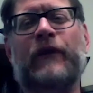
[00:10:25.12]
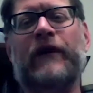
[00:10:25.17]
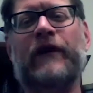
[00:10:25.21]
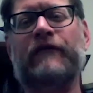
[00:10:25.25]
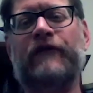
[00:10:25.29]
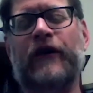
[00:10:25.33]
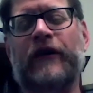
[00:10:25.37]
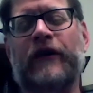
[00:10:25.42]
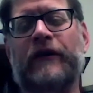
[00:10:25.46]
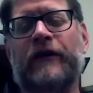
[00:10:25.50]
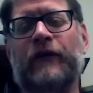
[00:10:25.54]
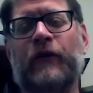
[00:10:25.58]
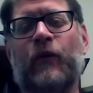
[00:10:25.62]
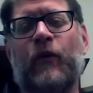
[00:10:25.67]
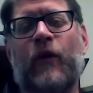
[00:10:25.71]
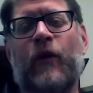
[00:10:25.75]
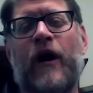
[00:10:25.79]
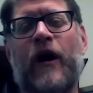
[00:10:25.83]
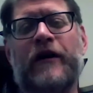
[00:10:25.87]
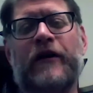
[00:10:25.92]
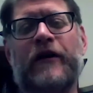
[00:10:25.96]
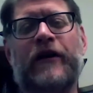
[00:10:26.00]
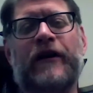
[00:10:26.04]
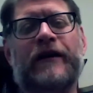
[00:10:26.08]
River
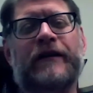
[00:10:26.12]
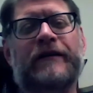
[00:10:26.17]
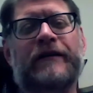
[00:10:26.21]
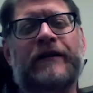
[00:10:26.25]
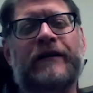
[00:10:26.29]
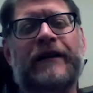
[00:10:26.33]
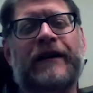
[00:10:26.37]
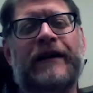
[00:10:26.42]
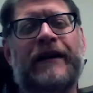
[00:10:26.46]
water